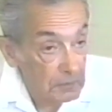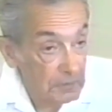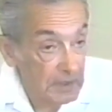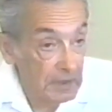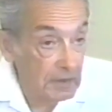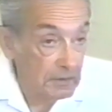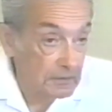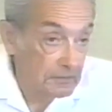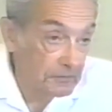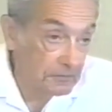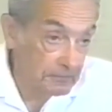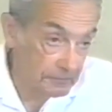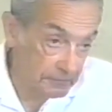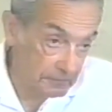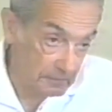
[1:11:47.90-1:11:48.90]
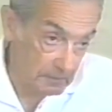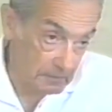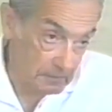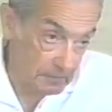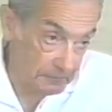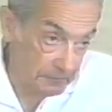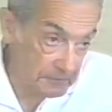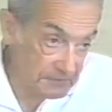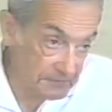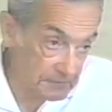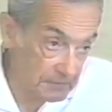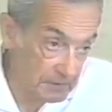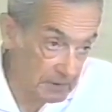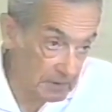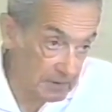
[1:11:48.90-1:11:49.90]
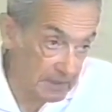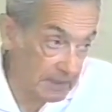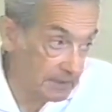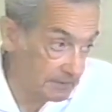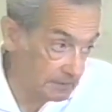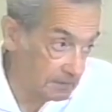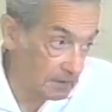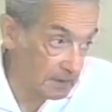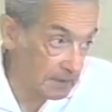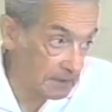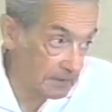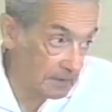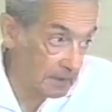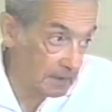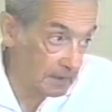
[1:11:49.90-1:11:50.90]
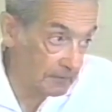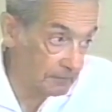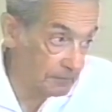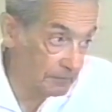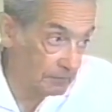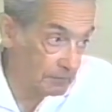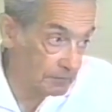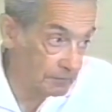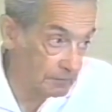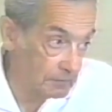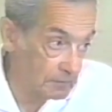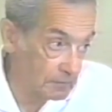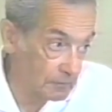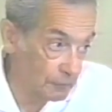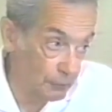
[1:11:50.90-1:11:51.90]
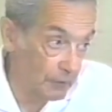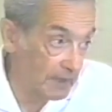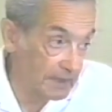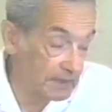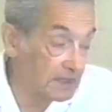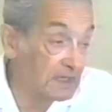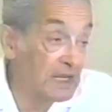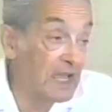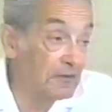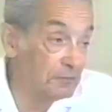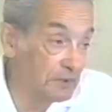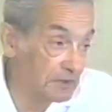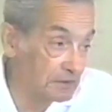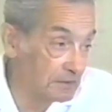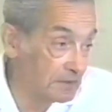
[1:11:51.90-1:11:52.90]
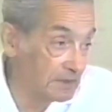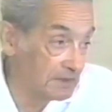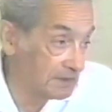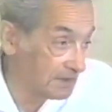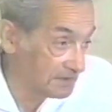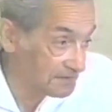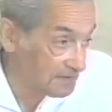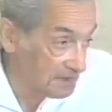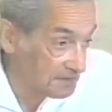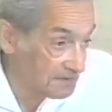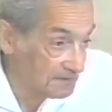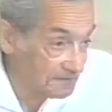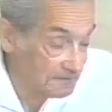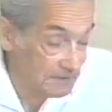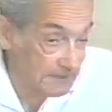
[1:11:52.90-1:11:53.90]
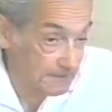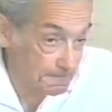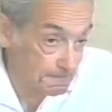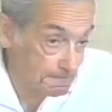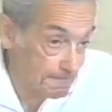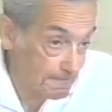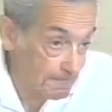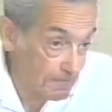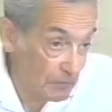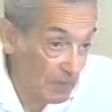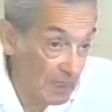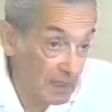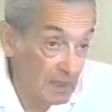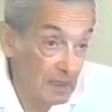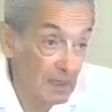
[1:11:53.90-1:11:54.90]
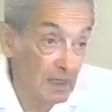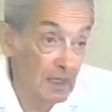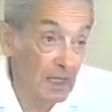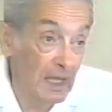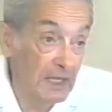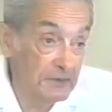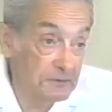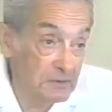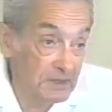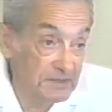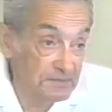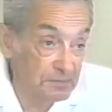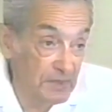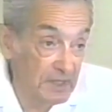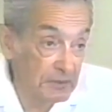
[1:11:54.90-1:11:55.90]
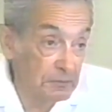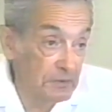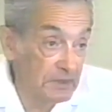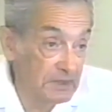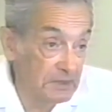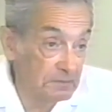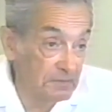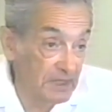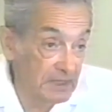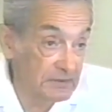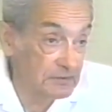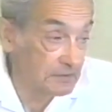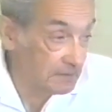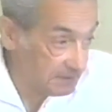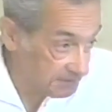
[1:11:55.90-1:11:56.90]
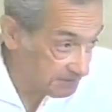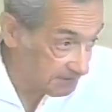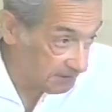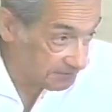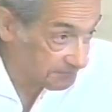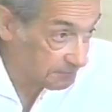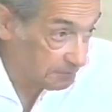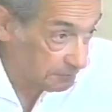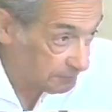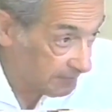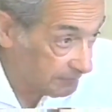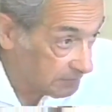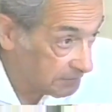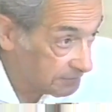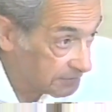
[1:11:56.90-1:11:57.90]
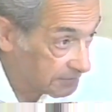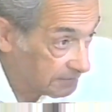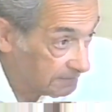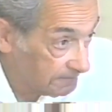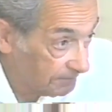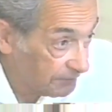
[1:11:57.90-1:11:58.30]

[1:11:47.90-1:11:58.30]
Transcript: Well, first of all, I have read and have been reading extensively. I traced my reading back to the Industrial Revolution.